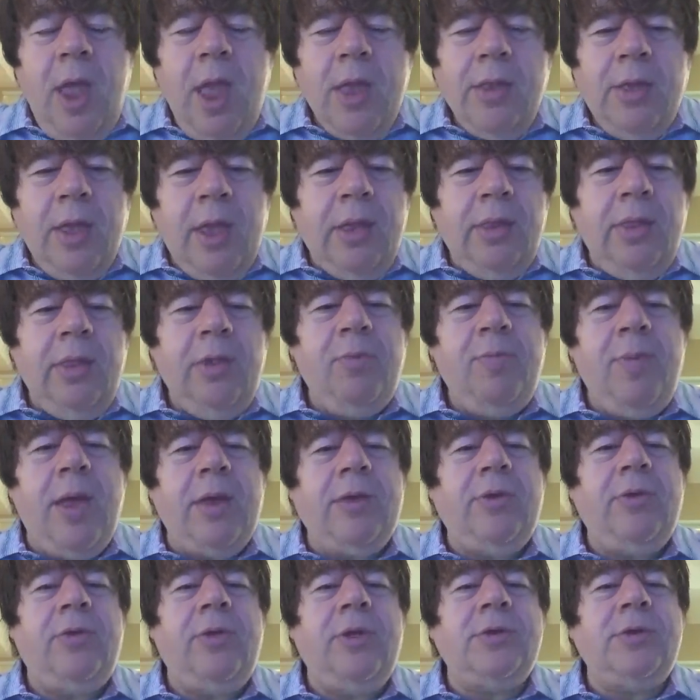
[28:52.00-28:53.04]
and these
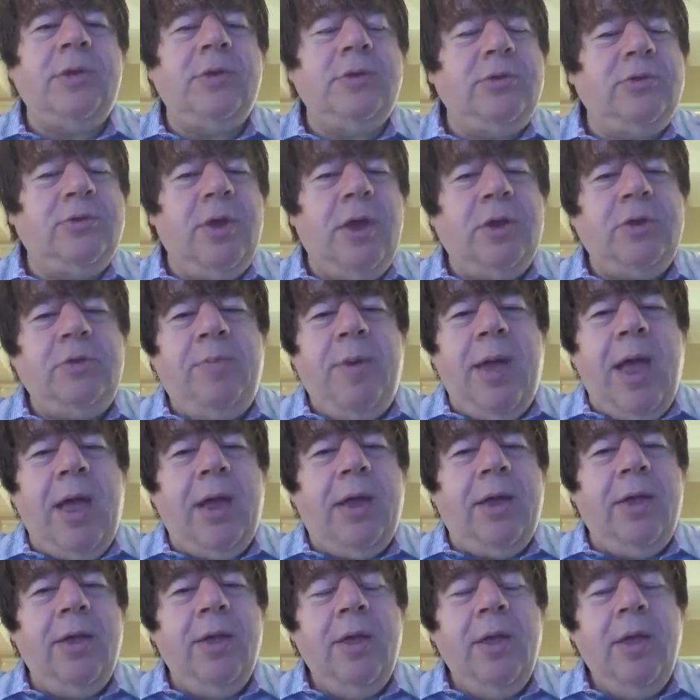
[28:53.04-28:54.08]
bad decisions stretch
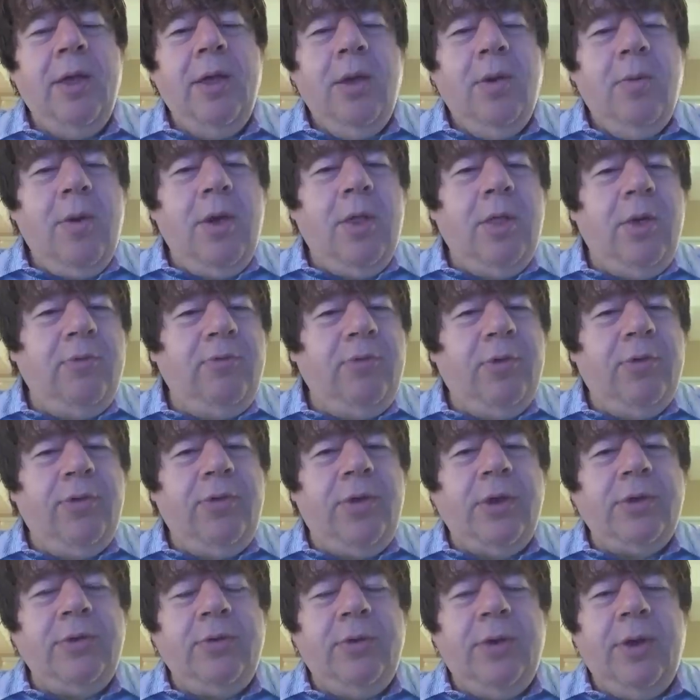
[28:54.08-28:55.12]
back well over a
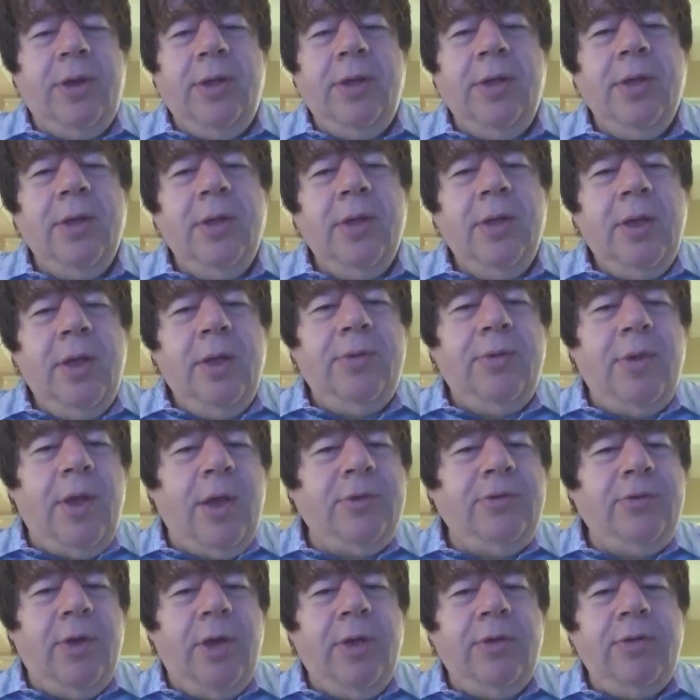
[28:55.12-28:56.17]
century, as
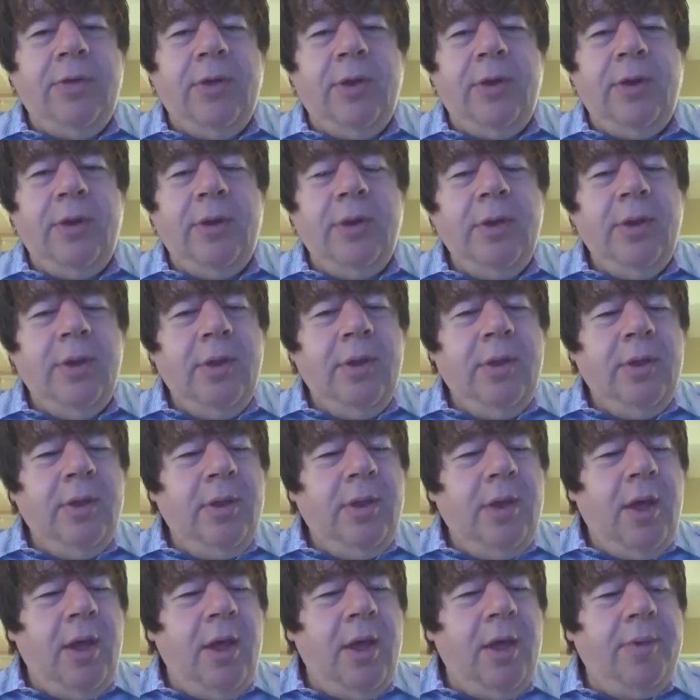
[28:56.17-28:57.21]
I trace it,
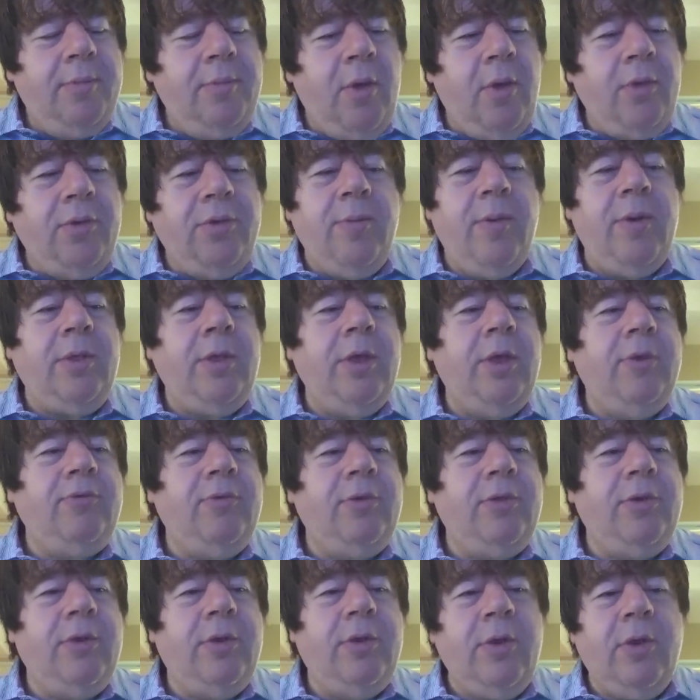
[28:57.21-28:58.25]
ultimately
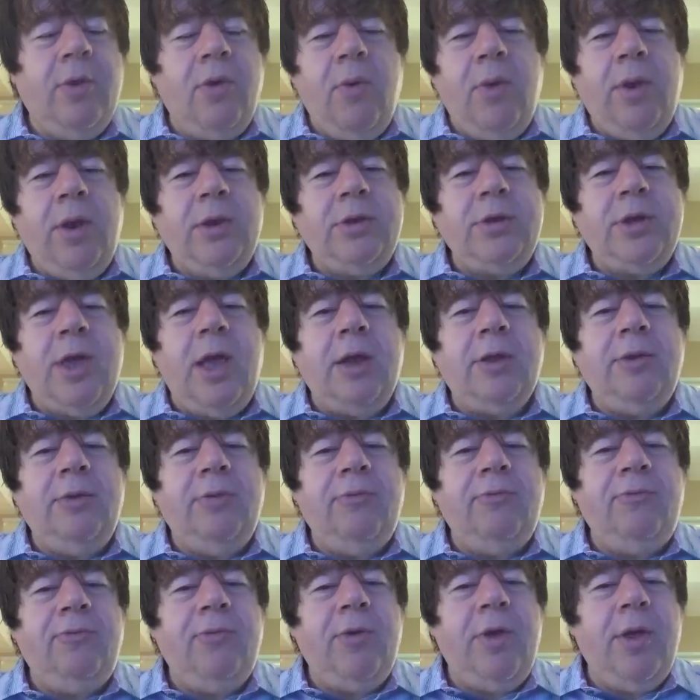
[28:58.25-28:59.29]
even to the Coinage Act
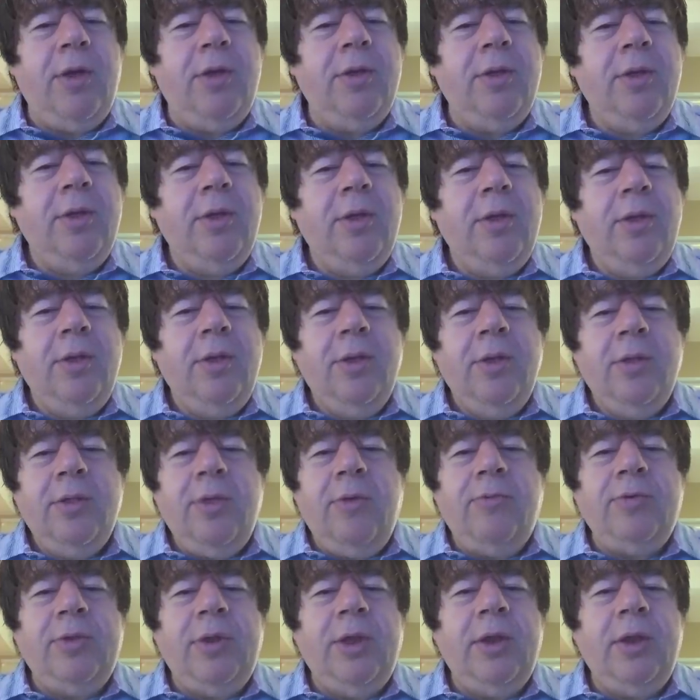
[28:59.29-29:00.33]
of
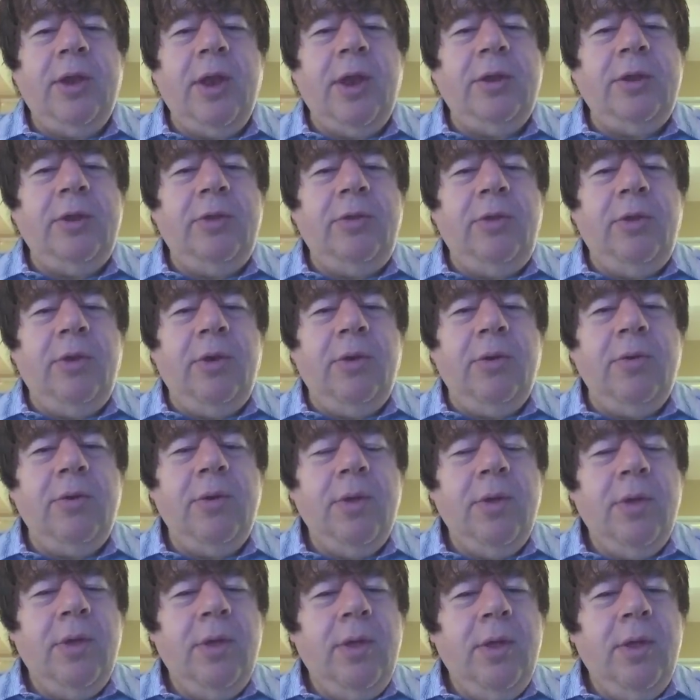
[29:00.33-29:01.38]
1792.